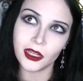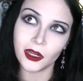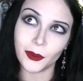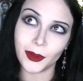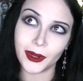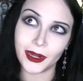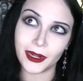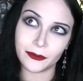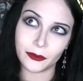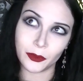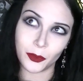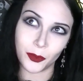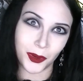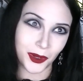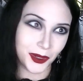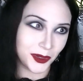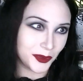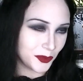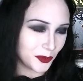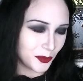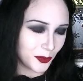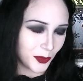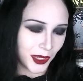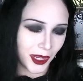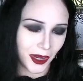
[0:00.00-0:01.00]
Alright everyone,
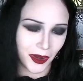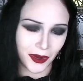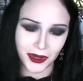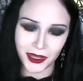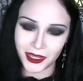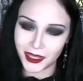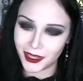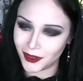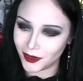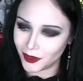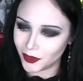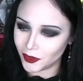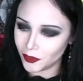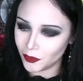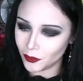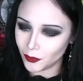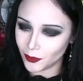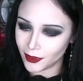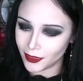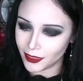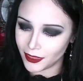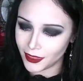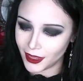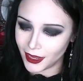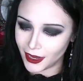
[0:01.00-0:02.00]
we are here
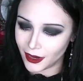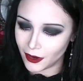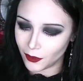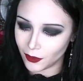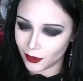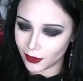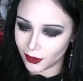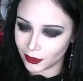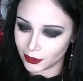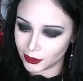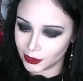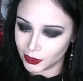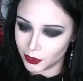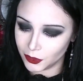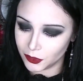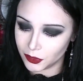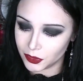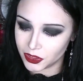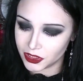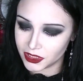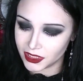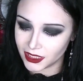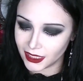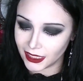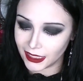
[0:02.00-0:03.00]
with our
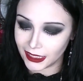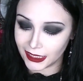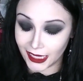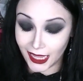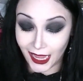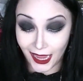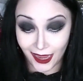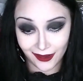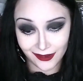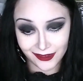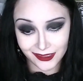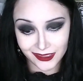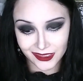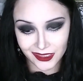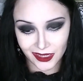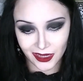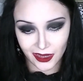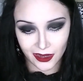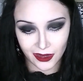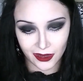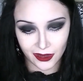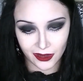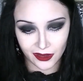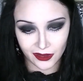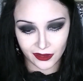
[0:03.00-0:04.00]
louched glass
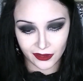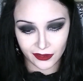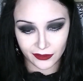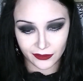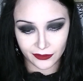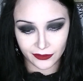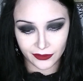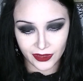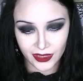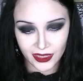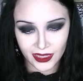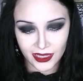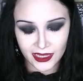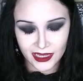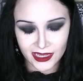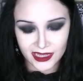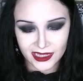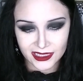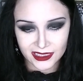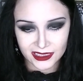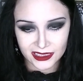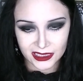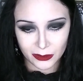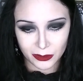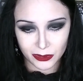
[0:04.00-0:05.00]
of
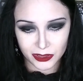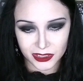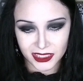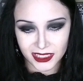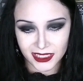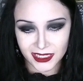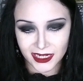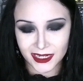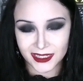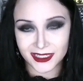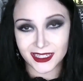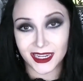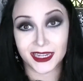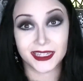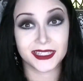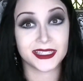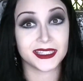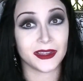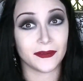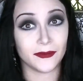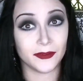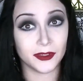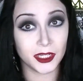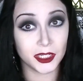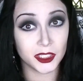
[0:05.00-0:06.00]
Libertine
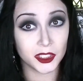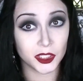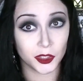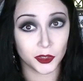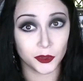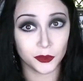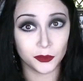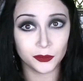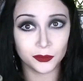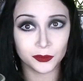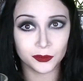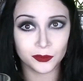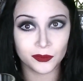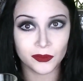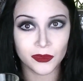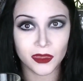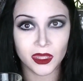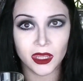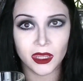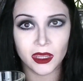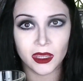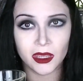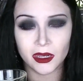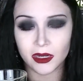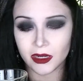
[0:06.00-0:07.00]
Intense72.
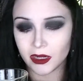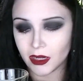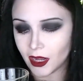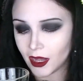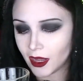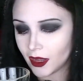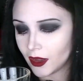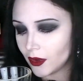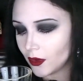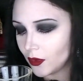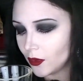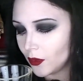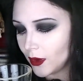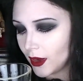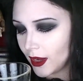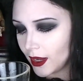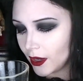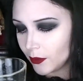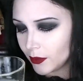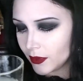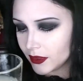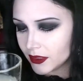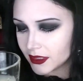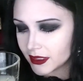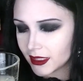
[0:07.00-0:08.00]
Now,
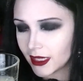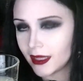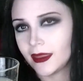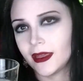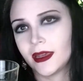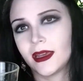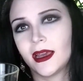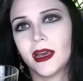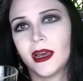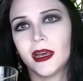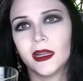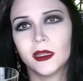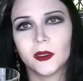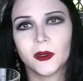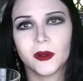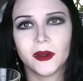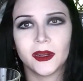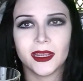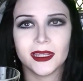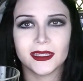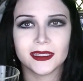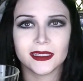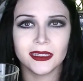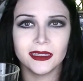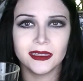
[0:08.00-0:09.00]
I will say the color
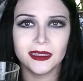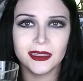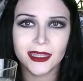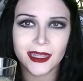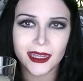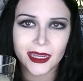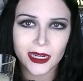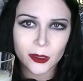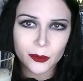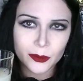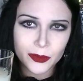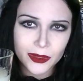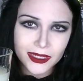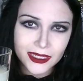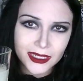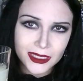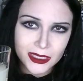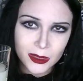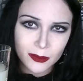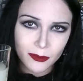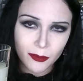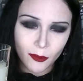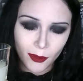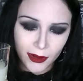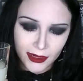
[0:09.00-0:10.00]
is a little bit
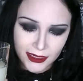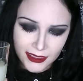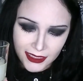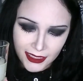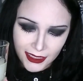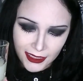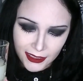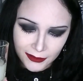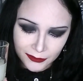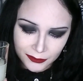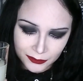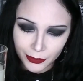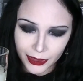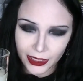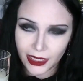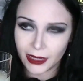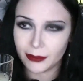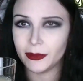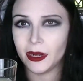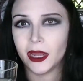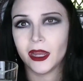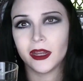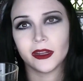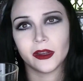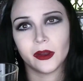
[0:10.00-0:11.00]
disappointing, but
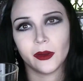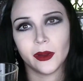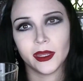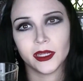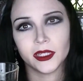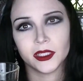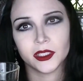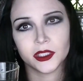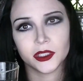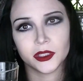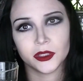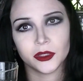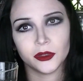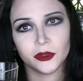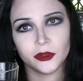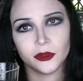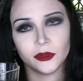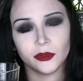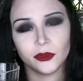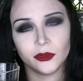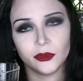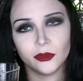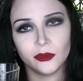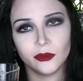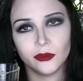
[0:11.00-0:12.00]
I'm not going
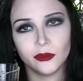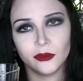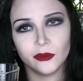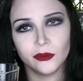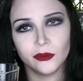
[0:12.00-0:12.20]
to